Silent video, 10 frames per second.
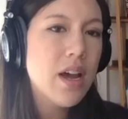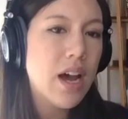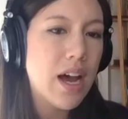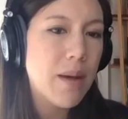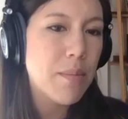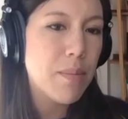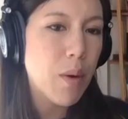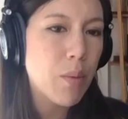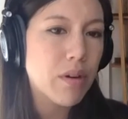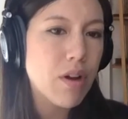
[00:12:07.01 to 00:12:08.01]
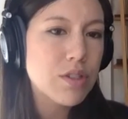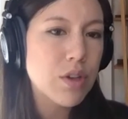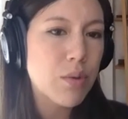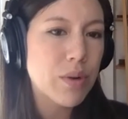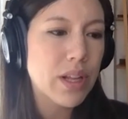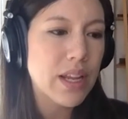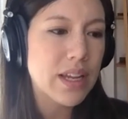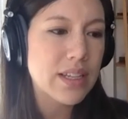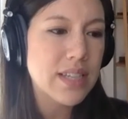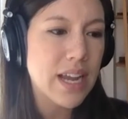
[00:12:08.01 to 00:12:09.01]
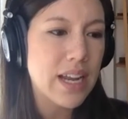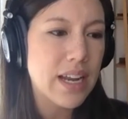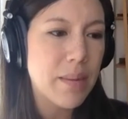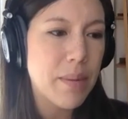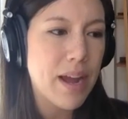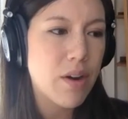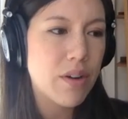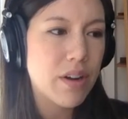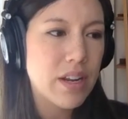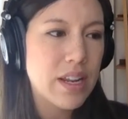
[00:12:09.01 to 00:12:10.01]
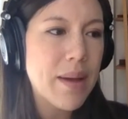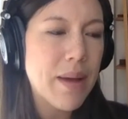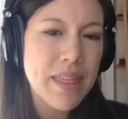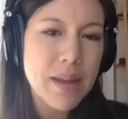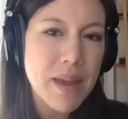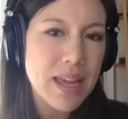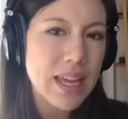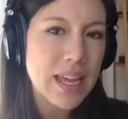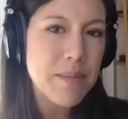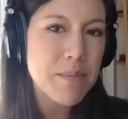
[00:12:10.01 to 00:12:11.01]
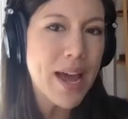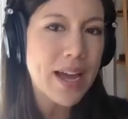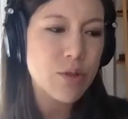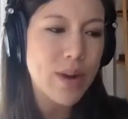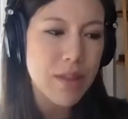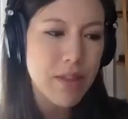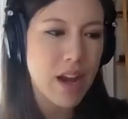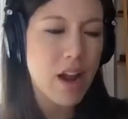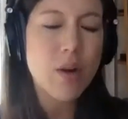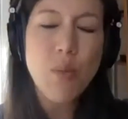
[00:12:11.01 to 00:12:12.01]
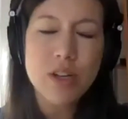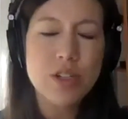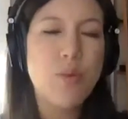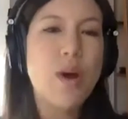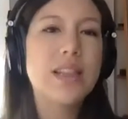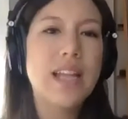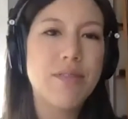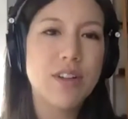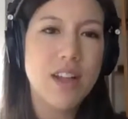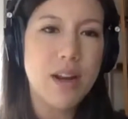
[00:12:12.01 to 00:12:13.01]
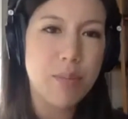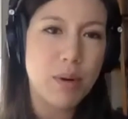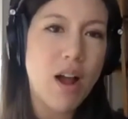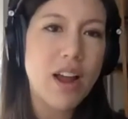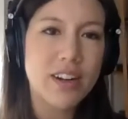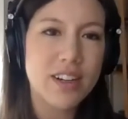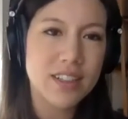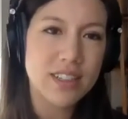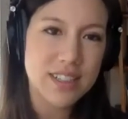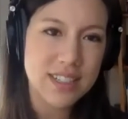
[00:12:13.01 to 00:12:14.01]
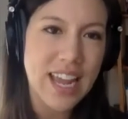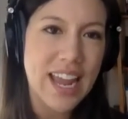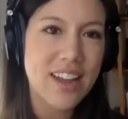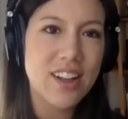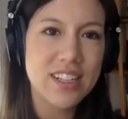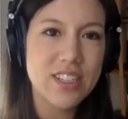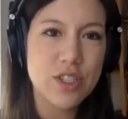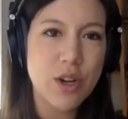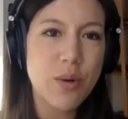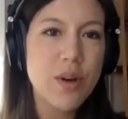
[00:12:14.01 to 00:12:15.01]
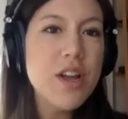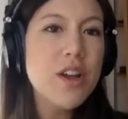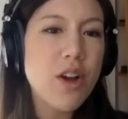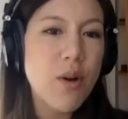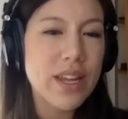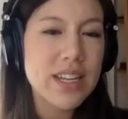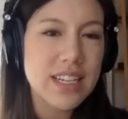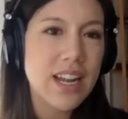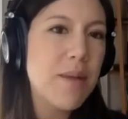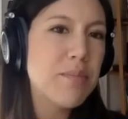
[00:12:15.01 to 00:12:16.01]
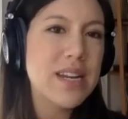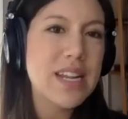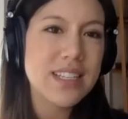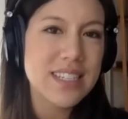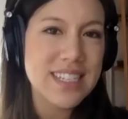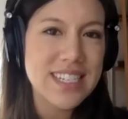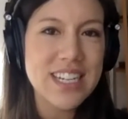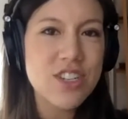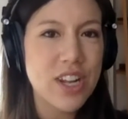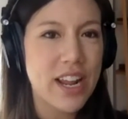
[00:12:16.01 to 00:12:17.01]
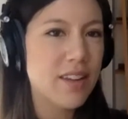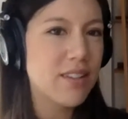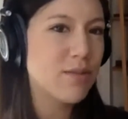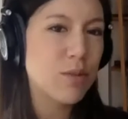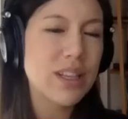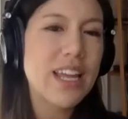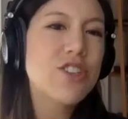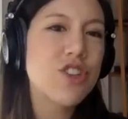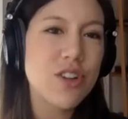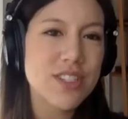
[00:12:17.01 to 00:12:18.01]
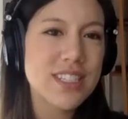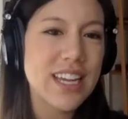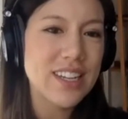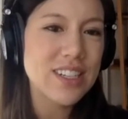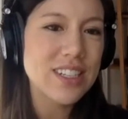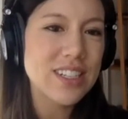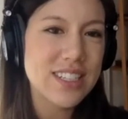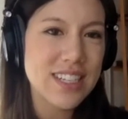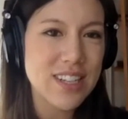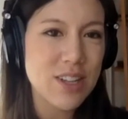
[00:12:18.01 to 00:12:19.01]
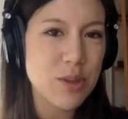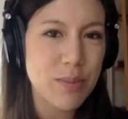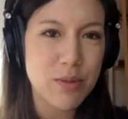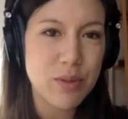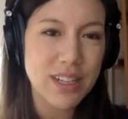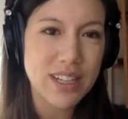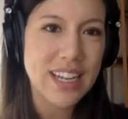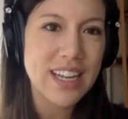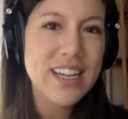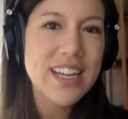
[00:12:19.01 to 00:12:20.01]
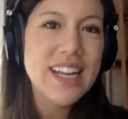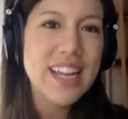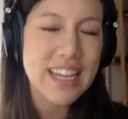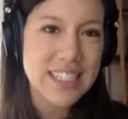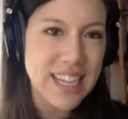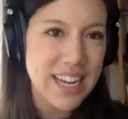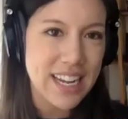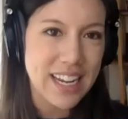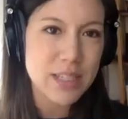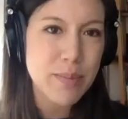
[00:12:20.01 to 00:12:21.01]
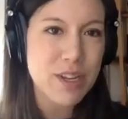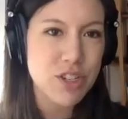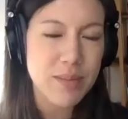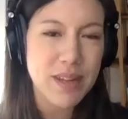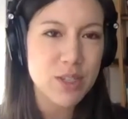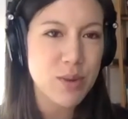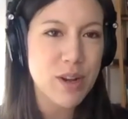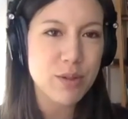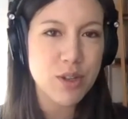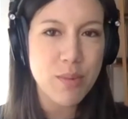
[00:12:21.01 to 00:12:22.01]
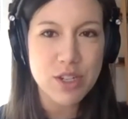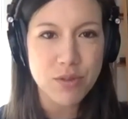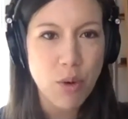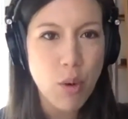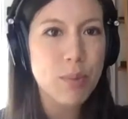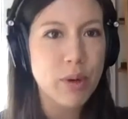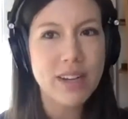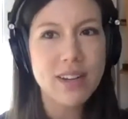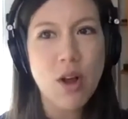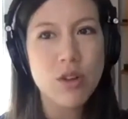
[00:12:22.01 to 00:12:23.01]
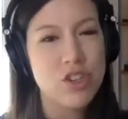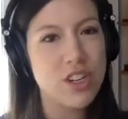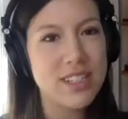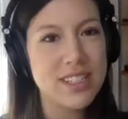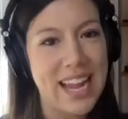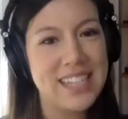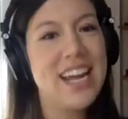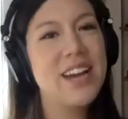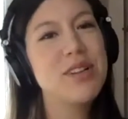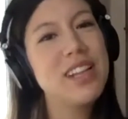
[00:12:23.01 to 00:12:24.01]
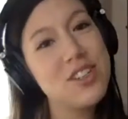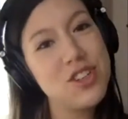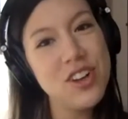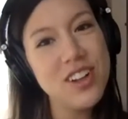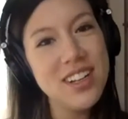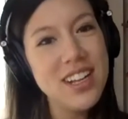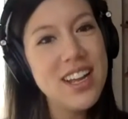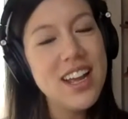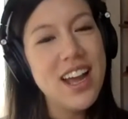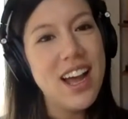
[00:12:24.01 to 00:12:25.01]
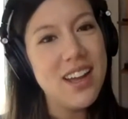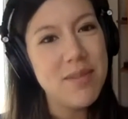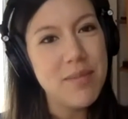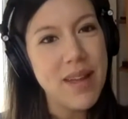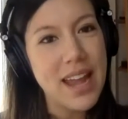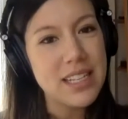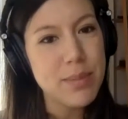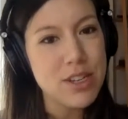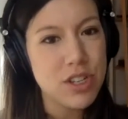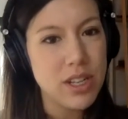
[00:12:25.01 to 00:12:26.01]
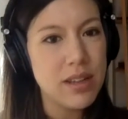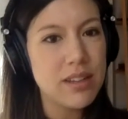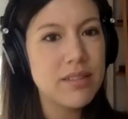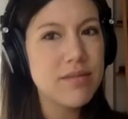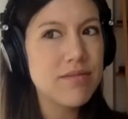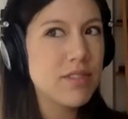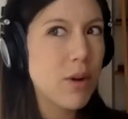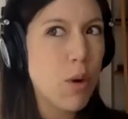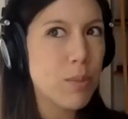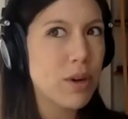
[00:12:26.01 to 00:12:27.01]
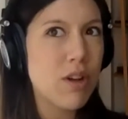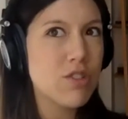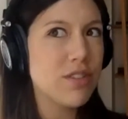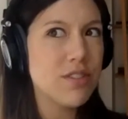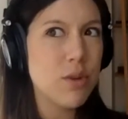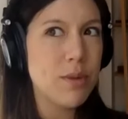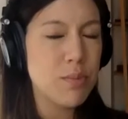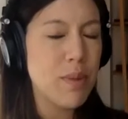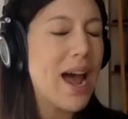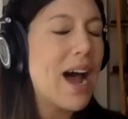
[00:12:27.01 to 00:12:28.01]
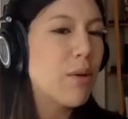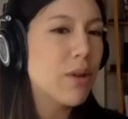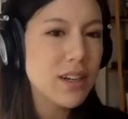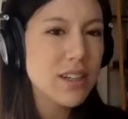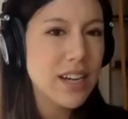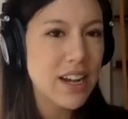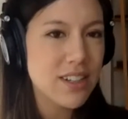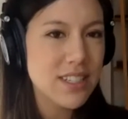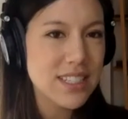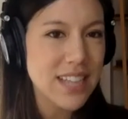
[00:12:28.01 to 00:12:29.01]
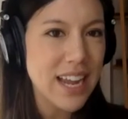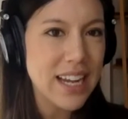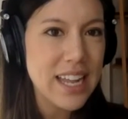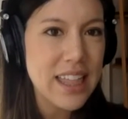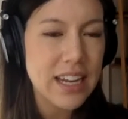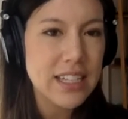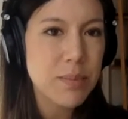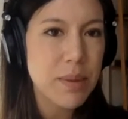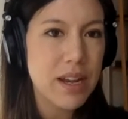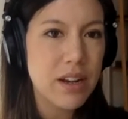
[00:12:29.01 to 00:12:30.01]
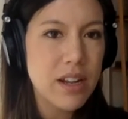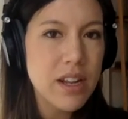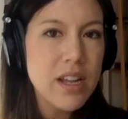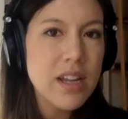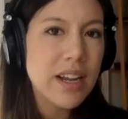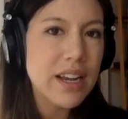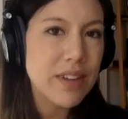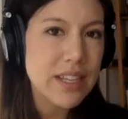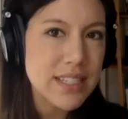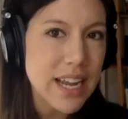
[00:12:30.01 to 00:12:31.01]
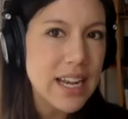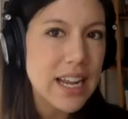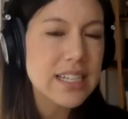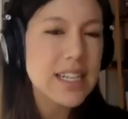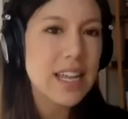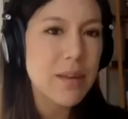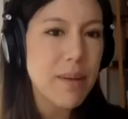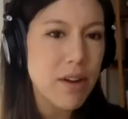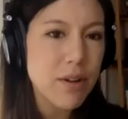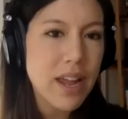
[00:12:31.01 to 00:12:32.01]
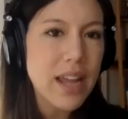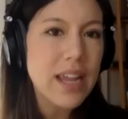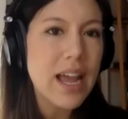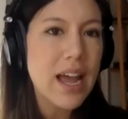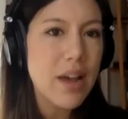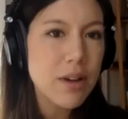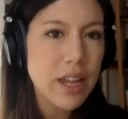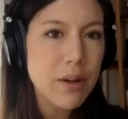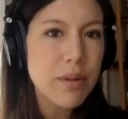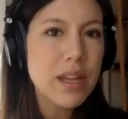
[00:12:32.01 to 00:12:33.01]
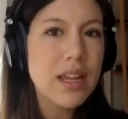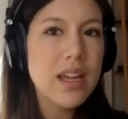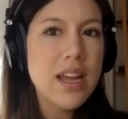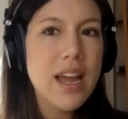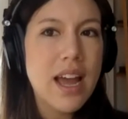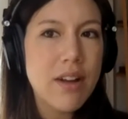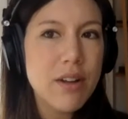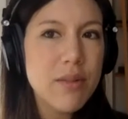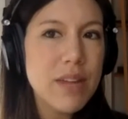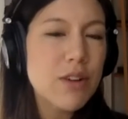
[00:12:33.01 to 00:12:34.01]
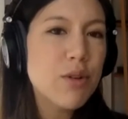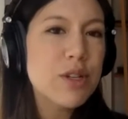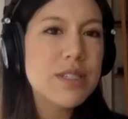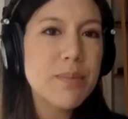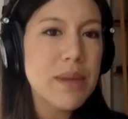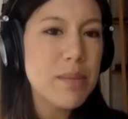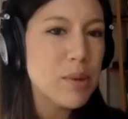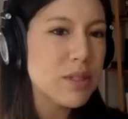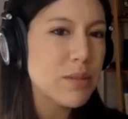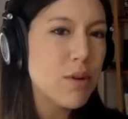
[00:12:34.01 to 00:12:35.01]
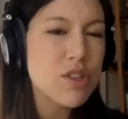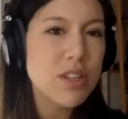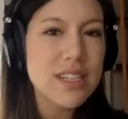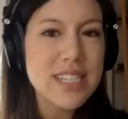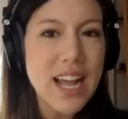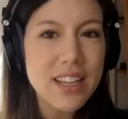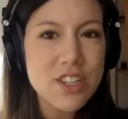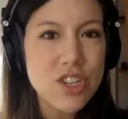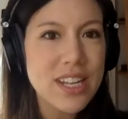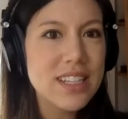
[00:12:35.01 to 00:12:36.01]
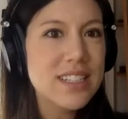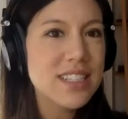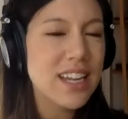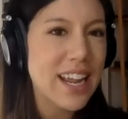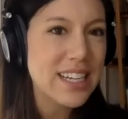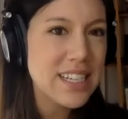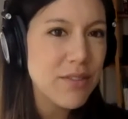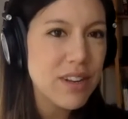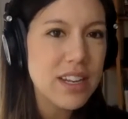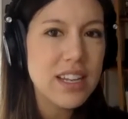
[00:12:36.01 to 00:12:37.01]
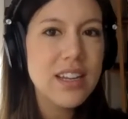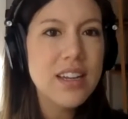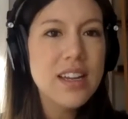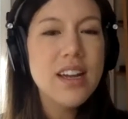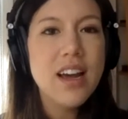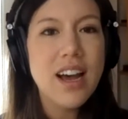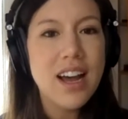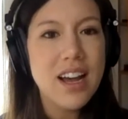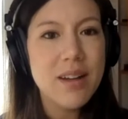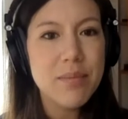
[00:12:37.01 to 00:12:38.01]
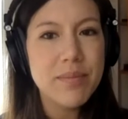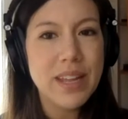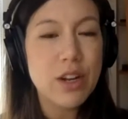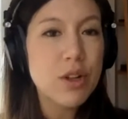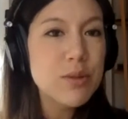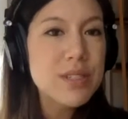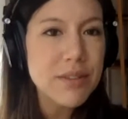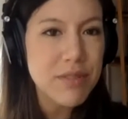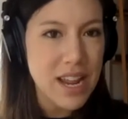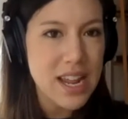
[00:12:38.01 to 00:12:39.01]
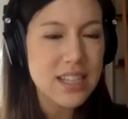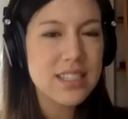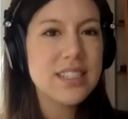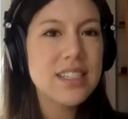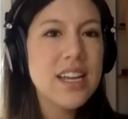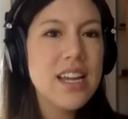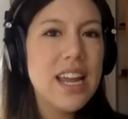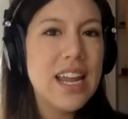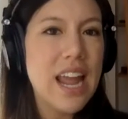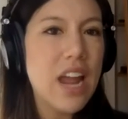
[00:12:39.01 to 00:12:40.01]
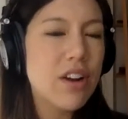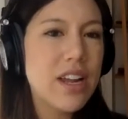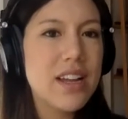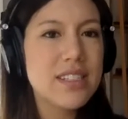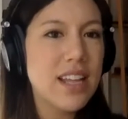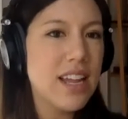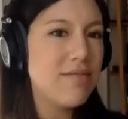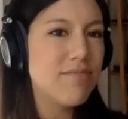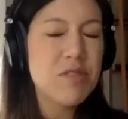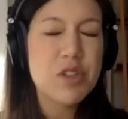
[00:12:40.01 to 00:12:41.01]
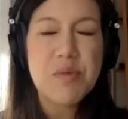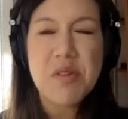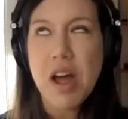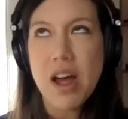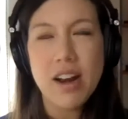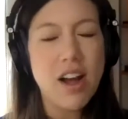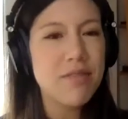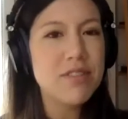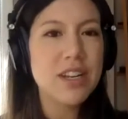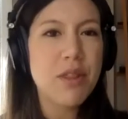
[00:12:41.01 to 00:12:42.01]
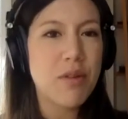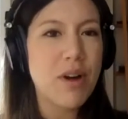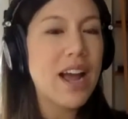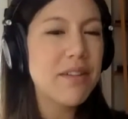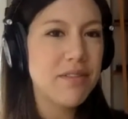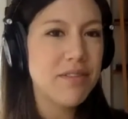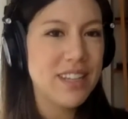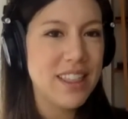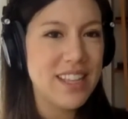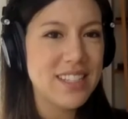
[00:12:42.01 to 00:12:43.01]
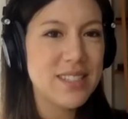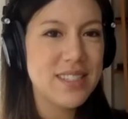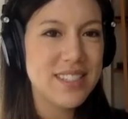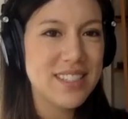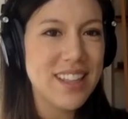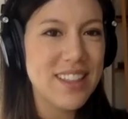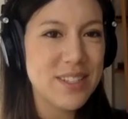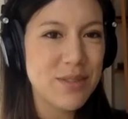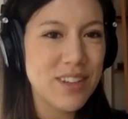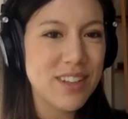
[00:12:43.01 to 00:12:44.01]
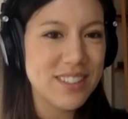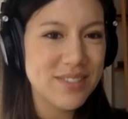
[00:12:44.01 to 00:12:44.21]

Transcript: Um, but we're also really excited about yeah, I think making impact rather than on a one to one level on a broader scale. And so going into companies and teaching relational skills has also been really exciting, especially because we know so much of corporate culture is anti relational. Um, and especially corporate culture has so much power in our society that it's been kind of exciting to think about okay, how can we? How can we increase people's emotional intelligence, connectivity, um, inclusiveness in areas that do not often thrive in this right. in this field.